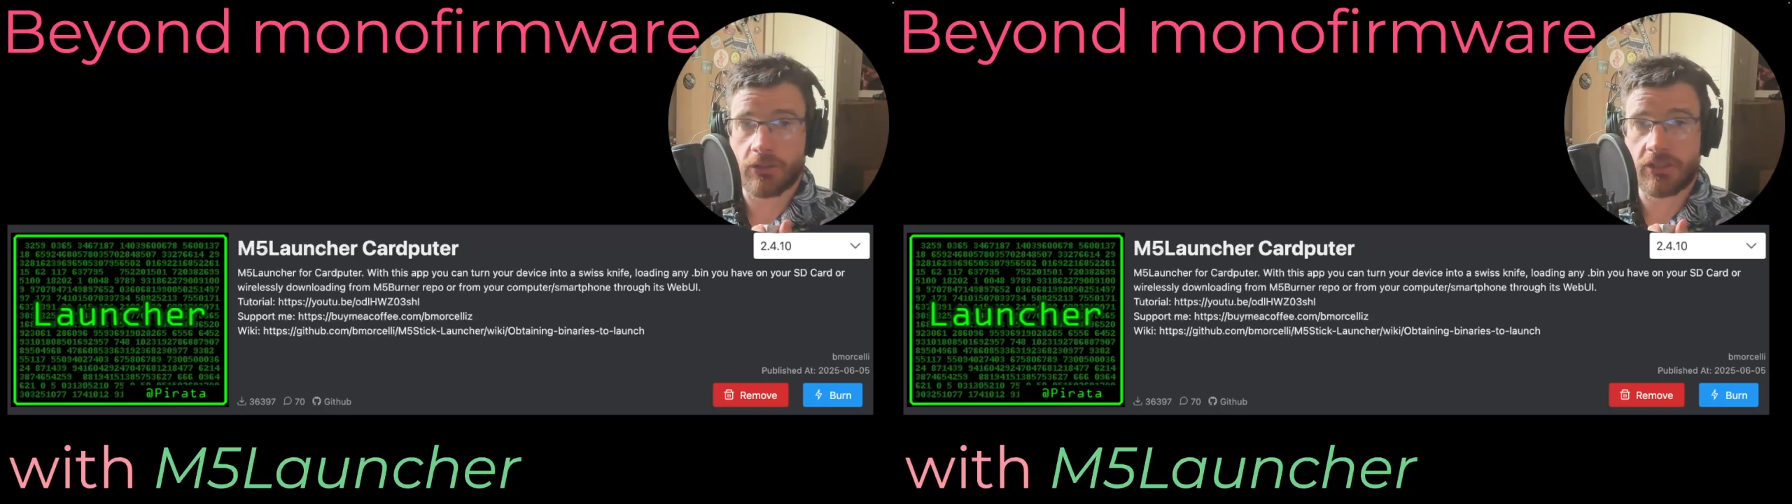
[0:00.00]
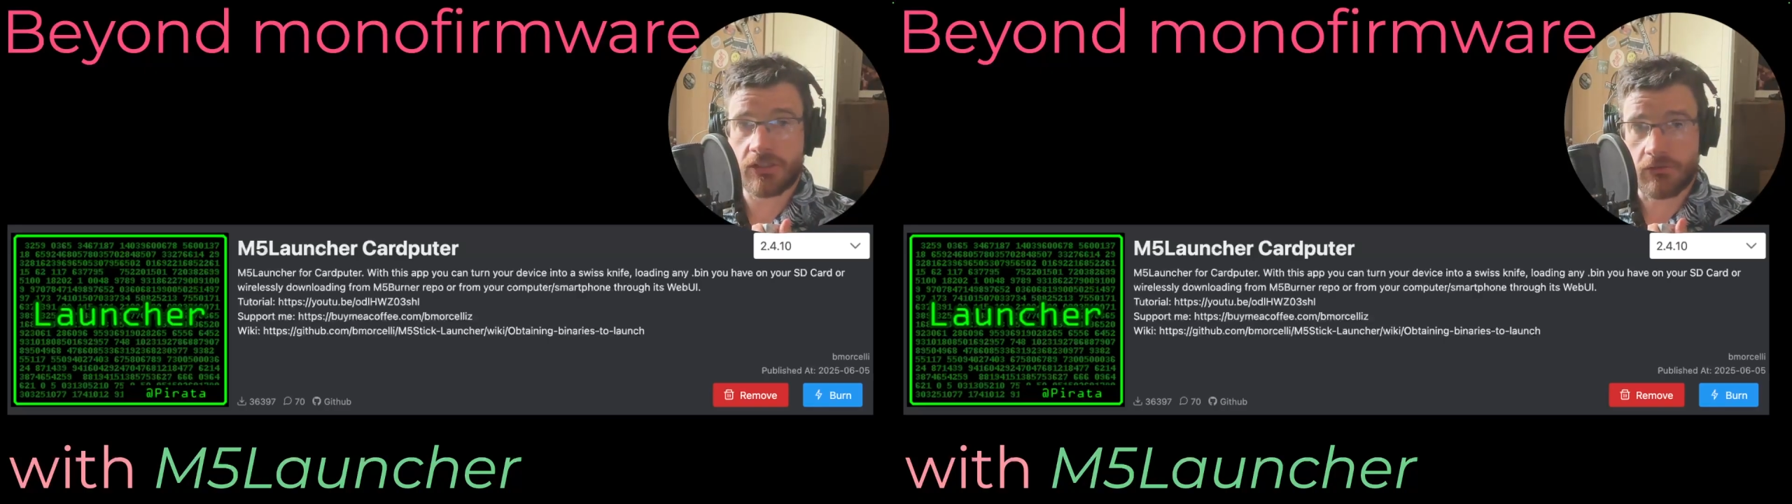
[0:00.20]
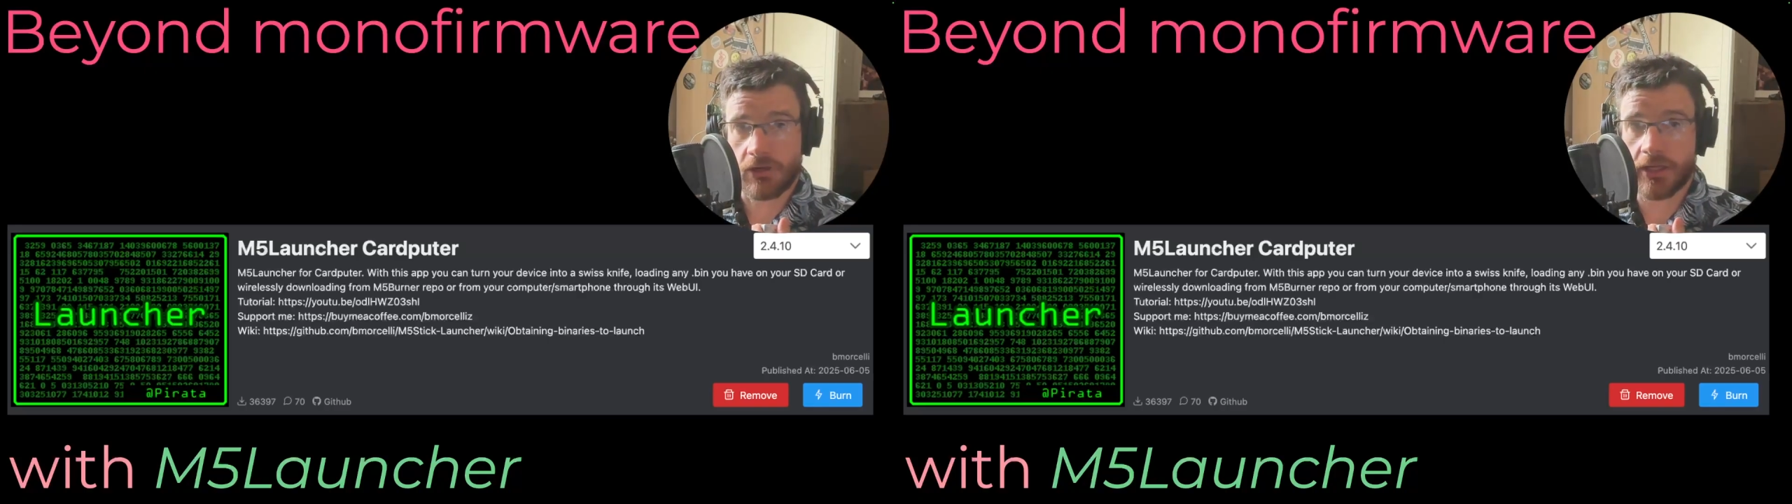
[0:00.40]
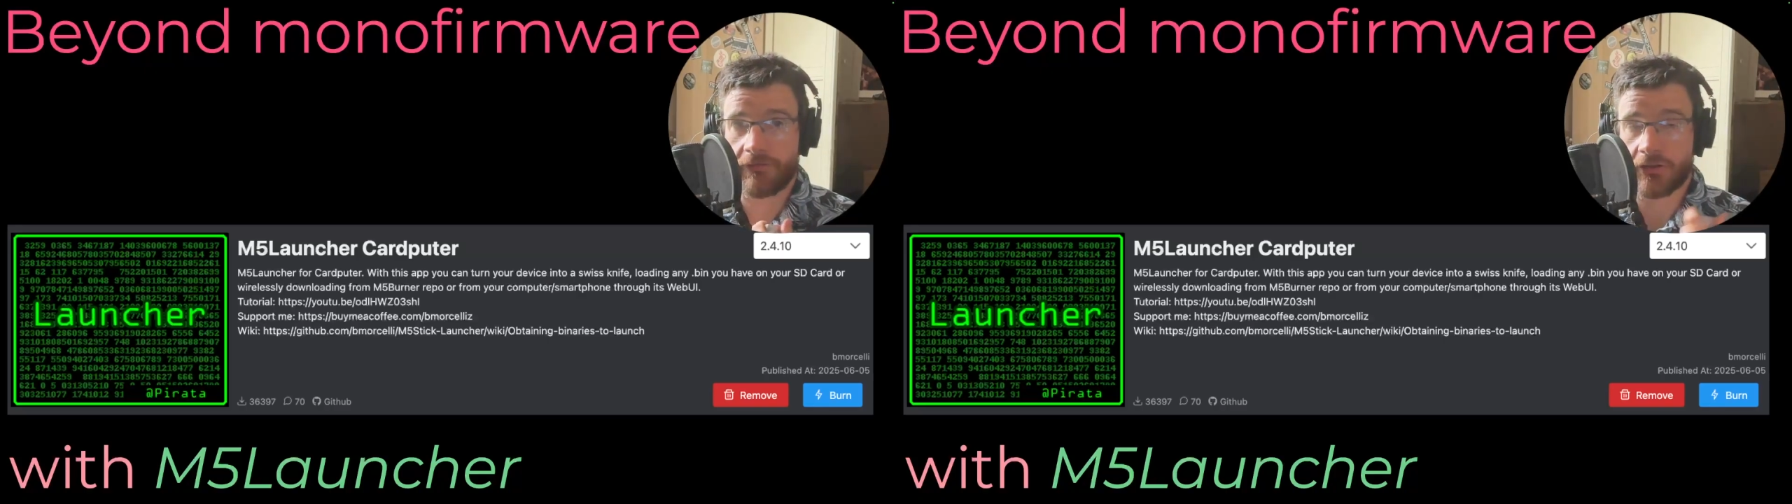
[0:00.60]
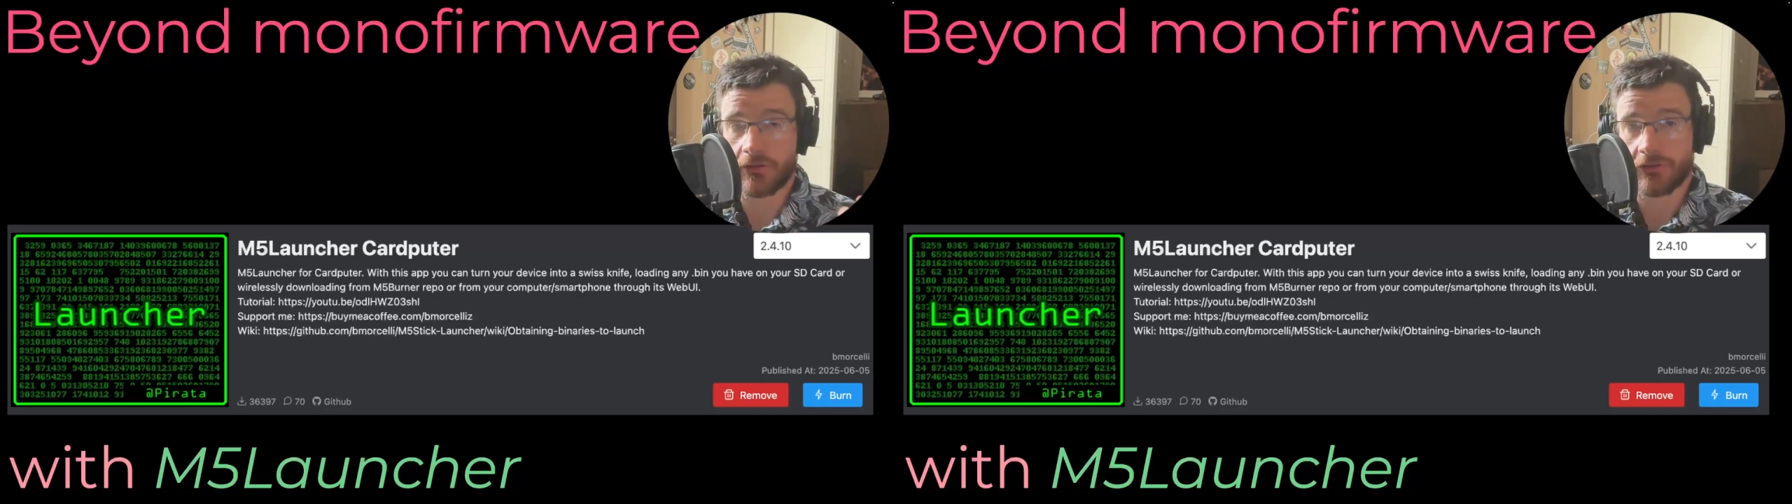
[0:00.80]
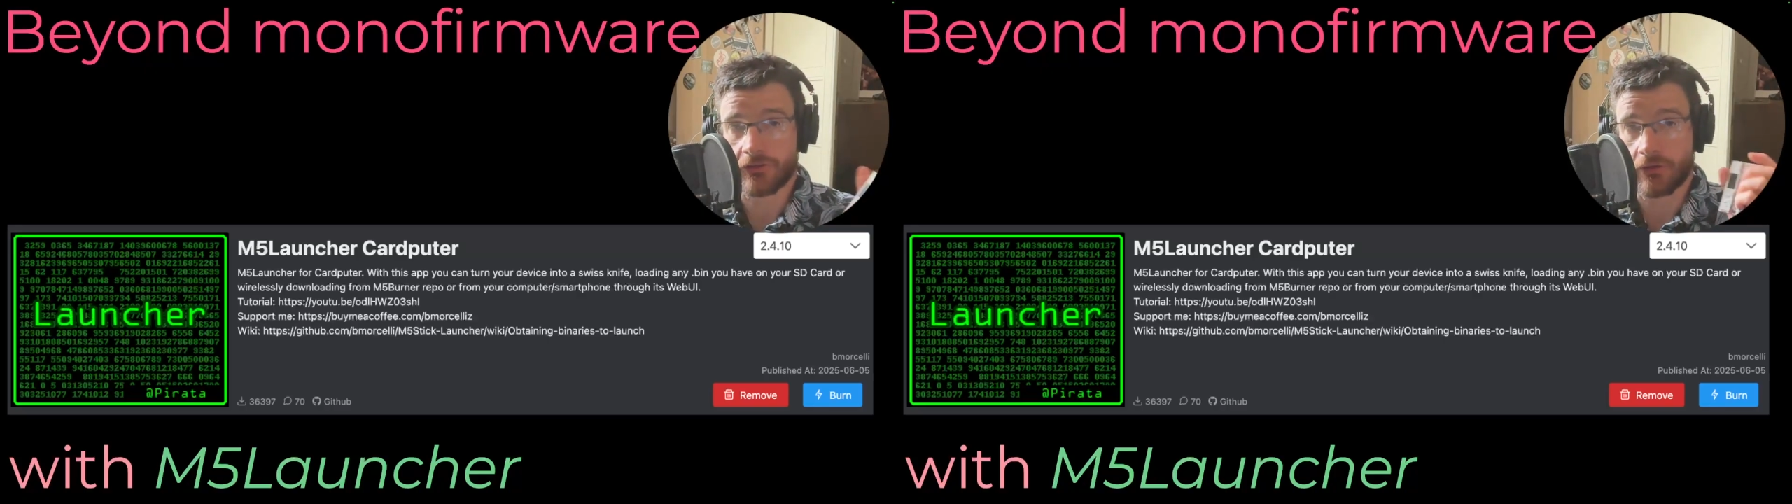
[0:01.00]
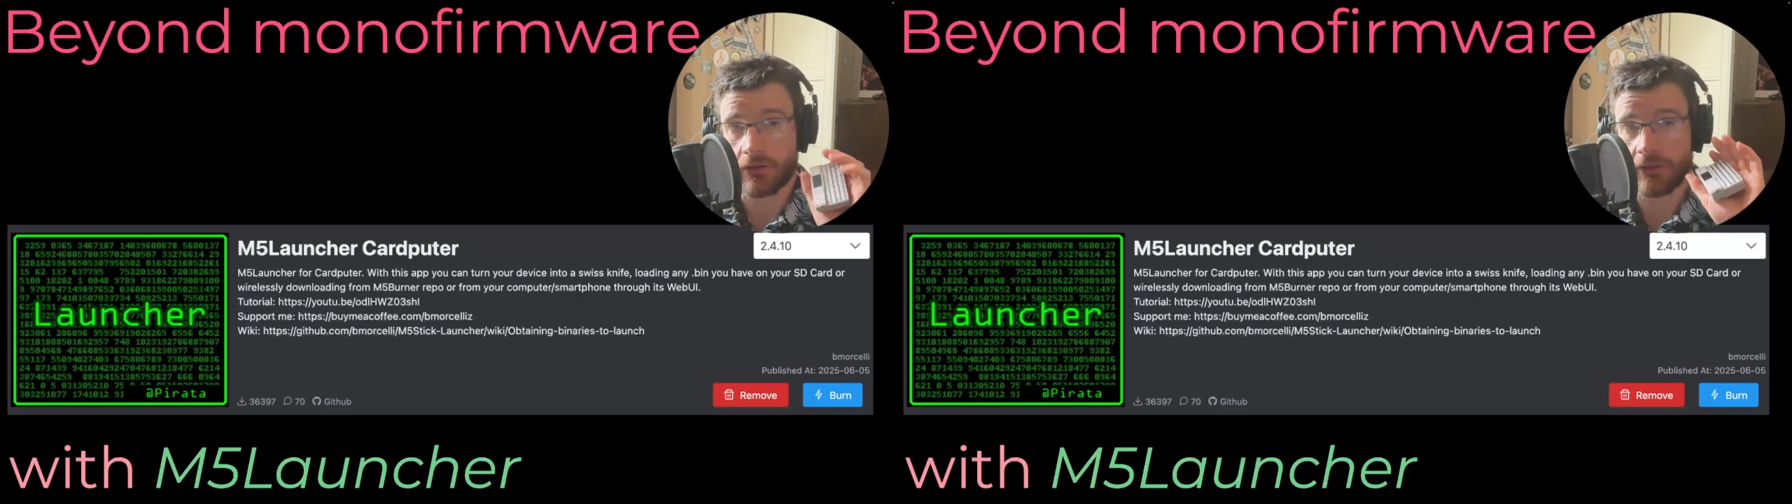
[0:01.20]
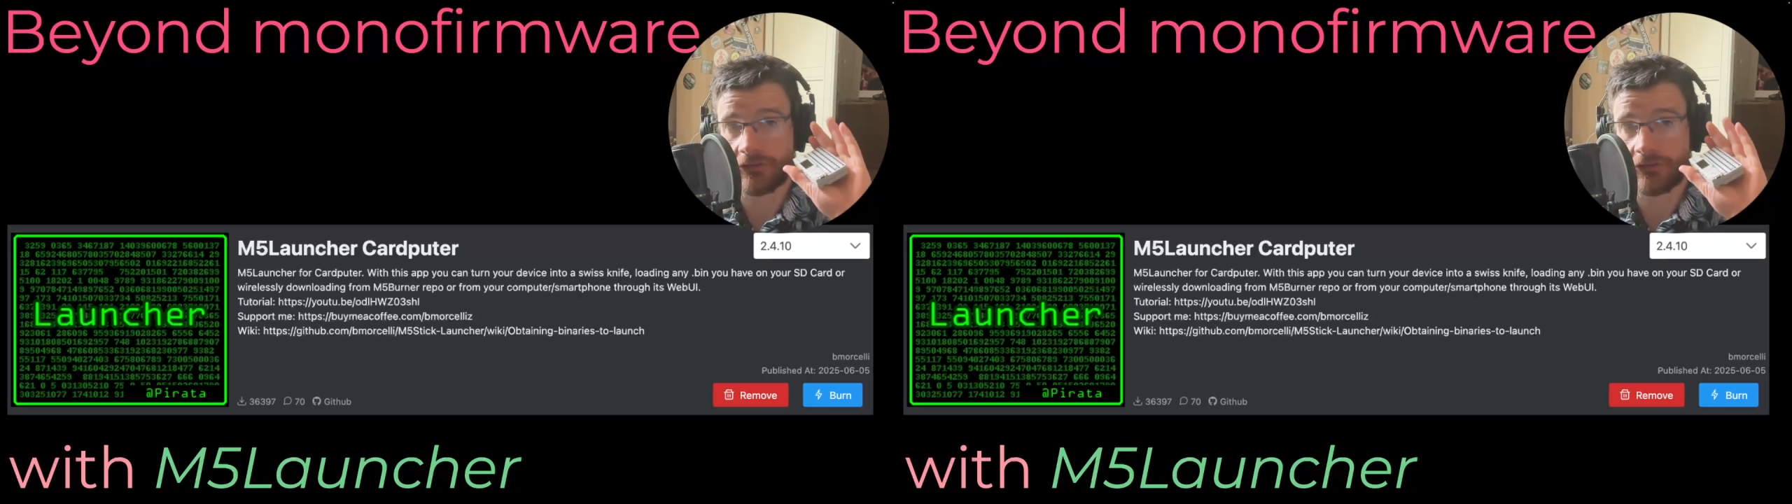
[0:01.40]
which is all right if you just got